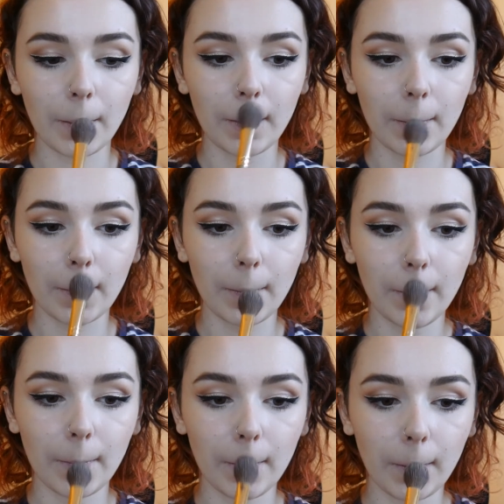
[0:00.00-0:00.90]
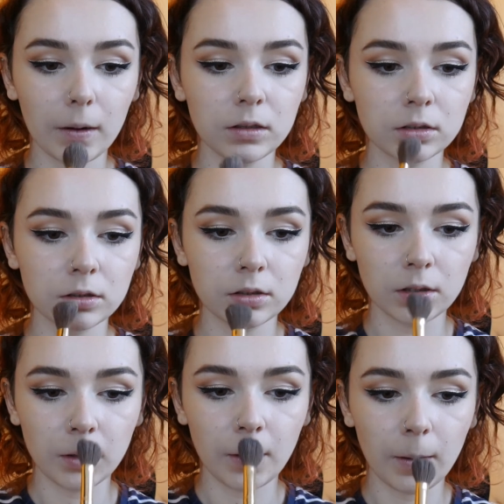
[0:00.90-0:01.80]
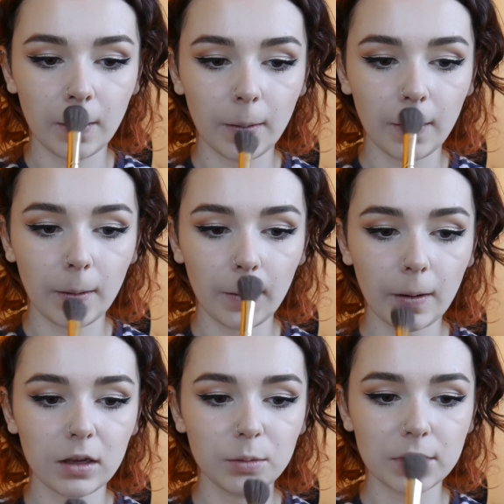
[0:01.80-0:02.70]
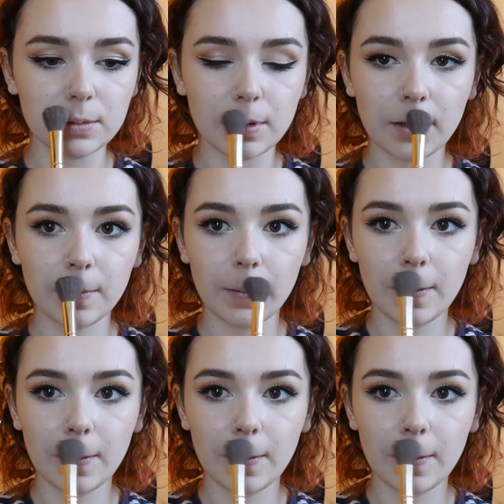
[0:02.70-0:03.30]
And of course, your Cupid's bow.